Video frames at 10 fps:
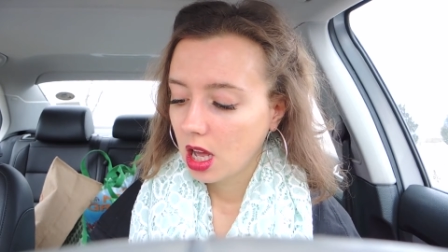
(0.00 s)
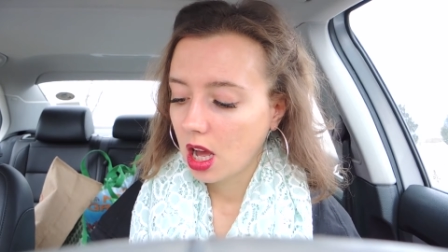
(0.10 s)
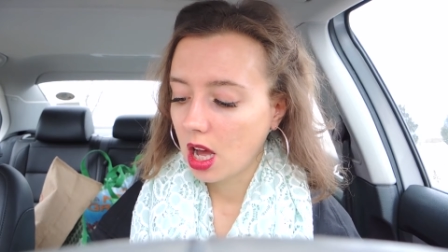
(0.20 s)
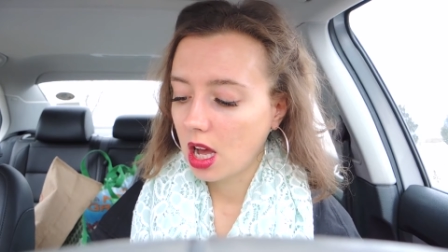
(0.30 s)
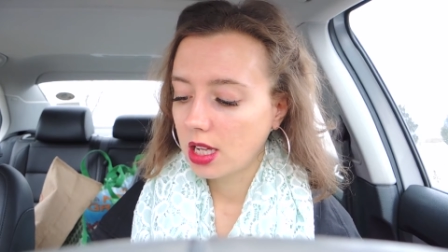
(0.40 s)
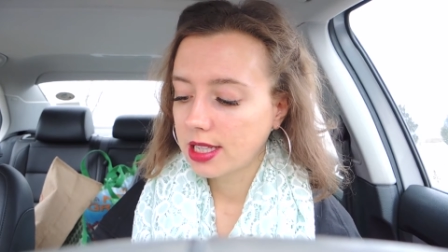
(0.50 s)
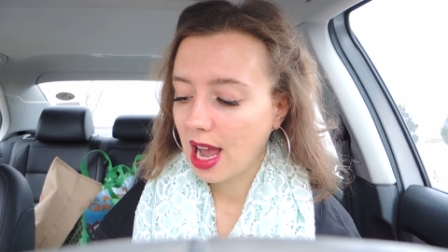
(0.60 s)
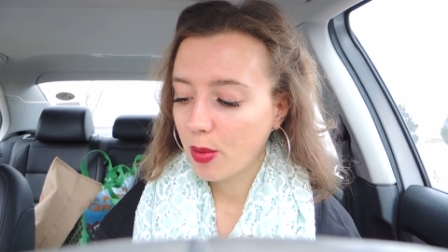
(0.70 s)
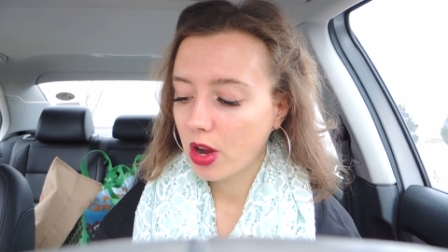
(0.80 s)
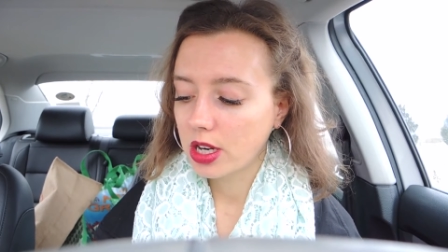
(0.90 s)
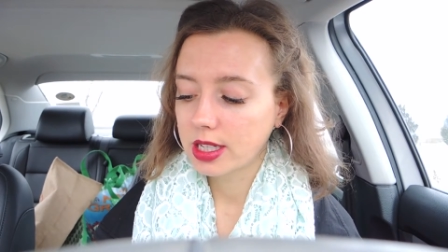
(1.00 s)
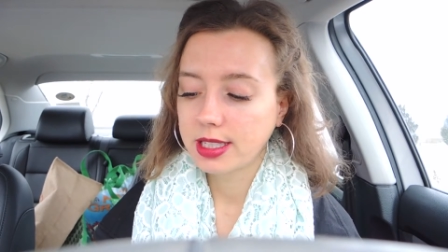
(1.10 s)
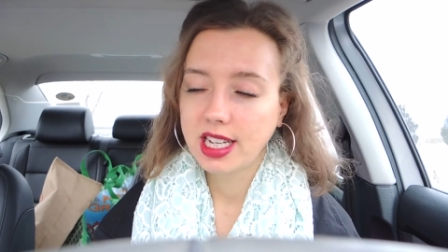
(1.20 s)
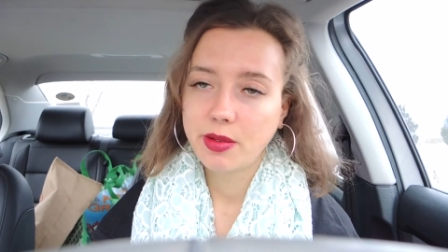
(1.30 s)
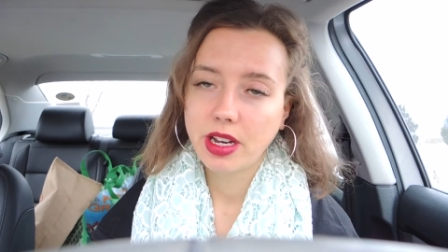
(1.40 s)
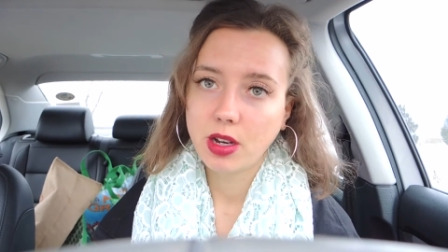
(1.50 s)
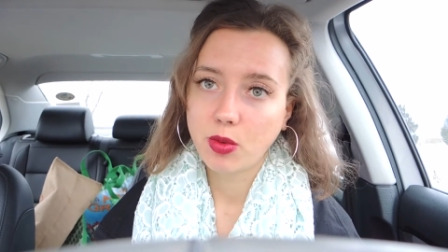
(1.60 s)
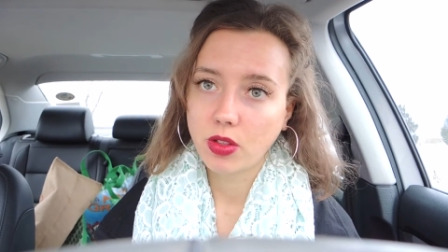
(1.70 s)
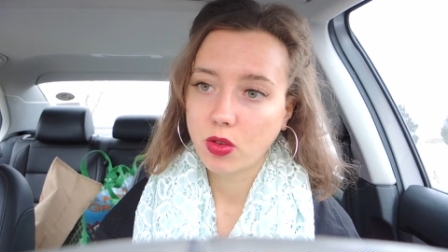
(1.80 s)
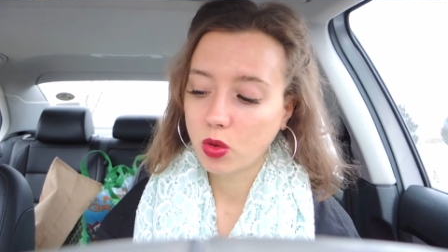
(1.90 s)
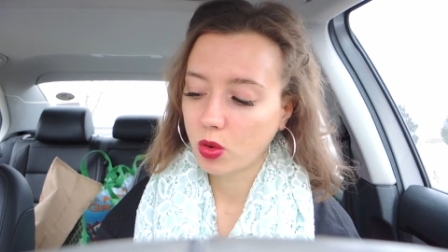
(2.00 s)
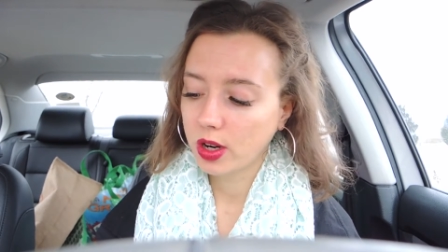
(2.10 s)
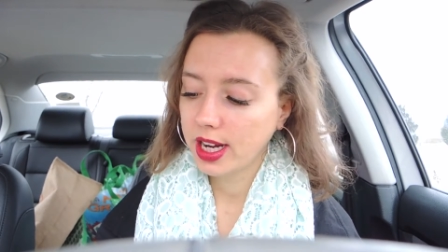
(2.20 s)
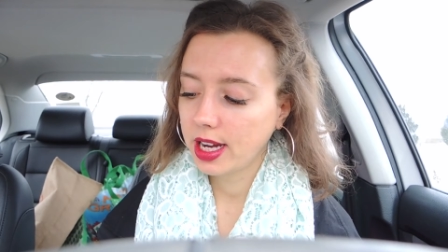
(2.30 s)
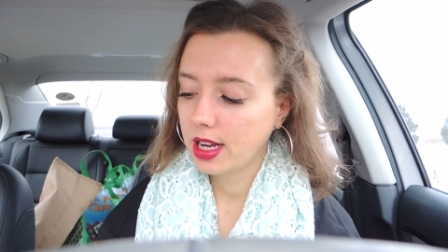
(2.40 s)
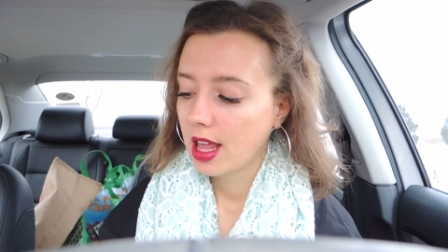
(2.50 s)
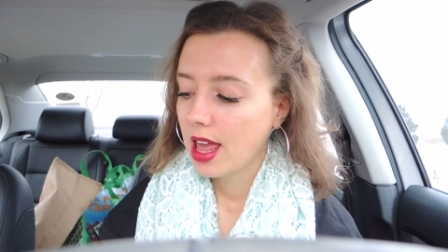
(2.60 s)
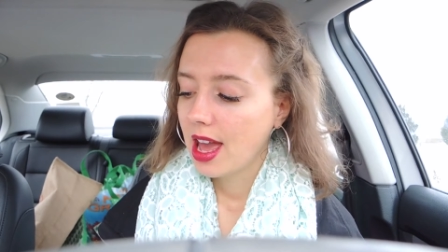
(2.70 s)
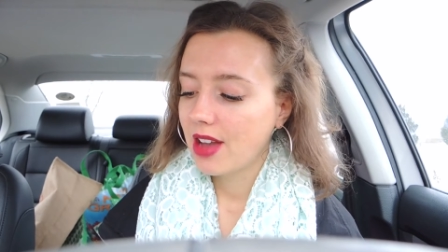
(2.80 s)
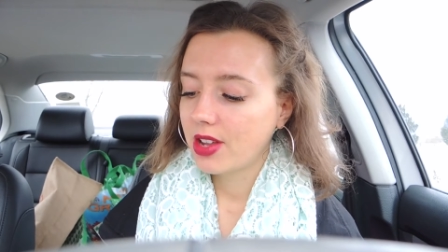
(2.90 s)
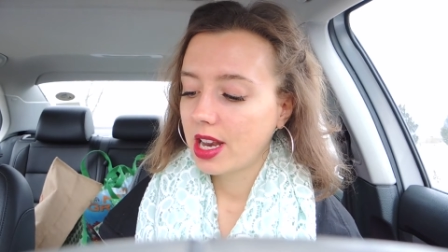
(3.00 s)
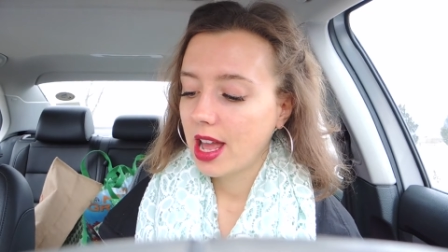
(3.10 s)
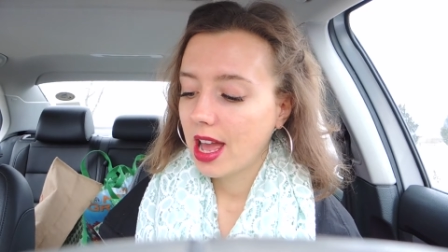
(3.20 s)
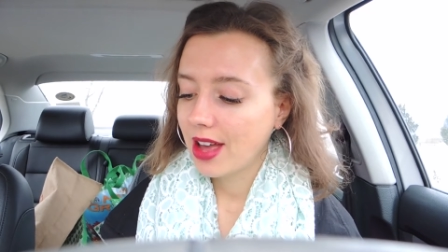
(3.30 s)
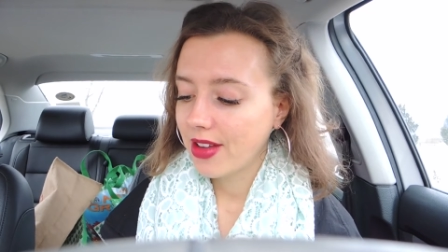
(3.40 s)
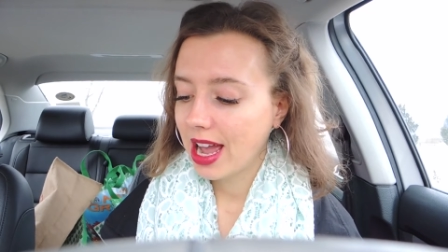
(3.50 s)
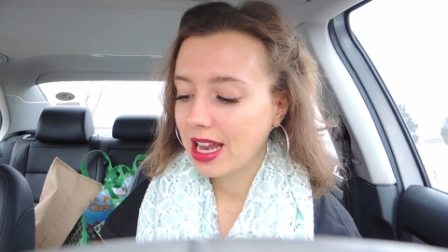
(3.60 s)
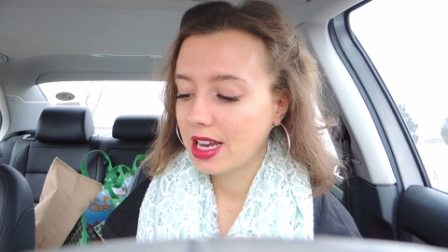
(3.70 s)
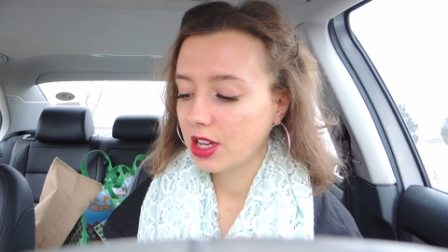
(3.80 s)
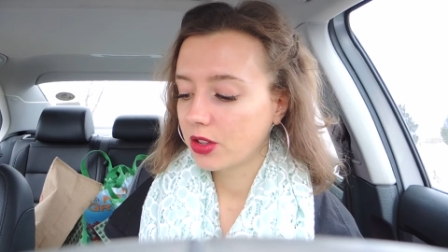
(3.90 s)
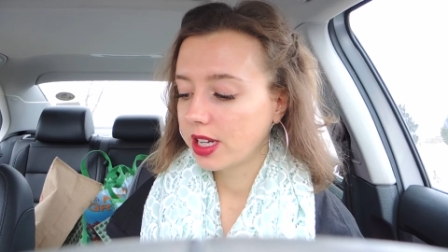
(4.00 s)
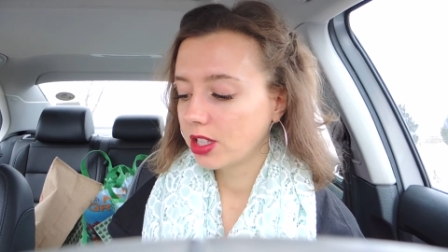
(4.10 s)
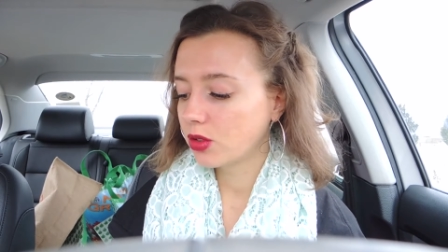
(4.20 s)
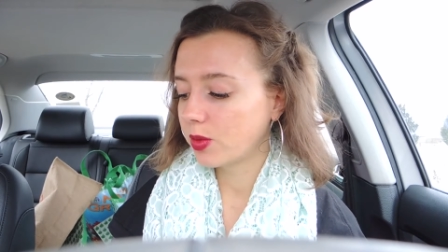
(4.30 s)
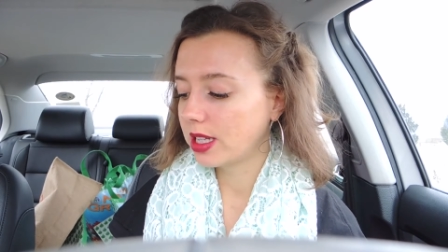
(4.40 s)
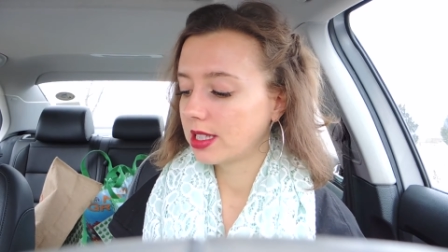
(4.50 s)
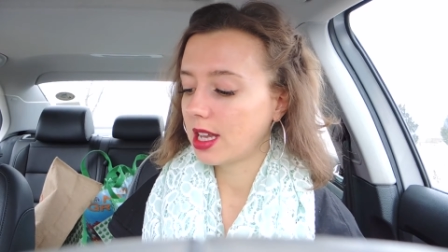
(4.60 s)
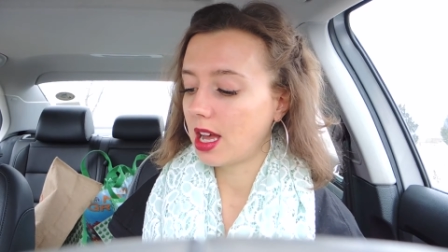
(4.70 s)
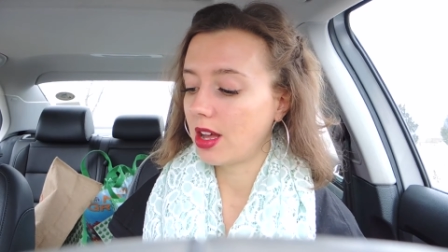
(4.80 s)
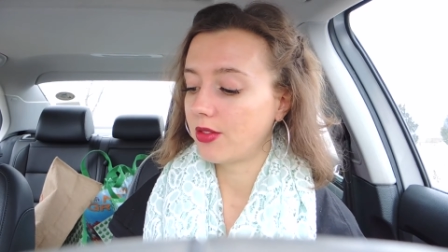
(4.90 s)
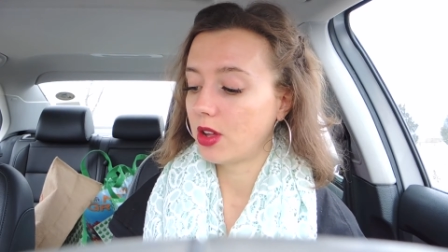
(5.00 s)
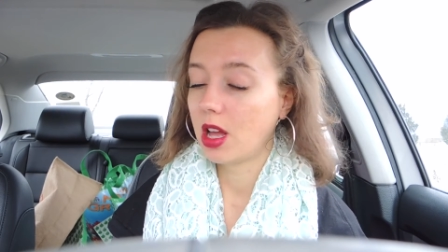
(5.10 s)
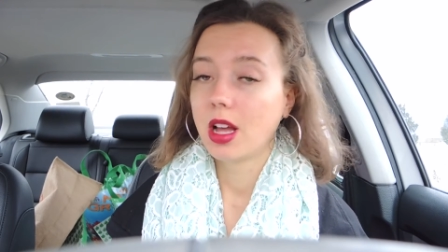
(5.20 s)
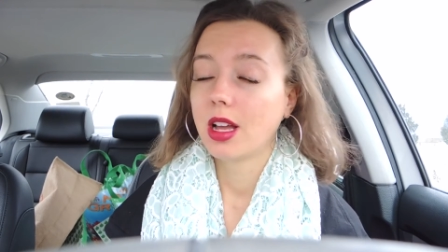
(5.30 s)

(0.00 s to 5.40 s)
tap water contaminated with chlorine have had an increased risk of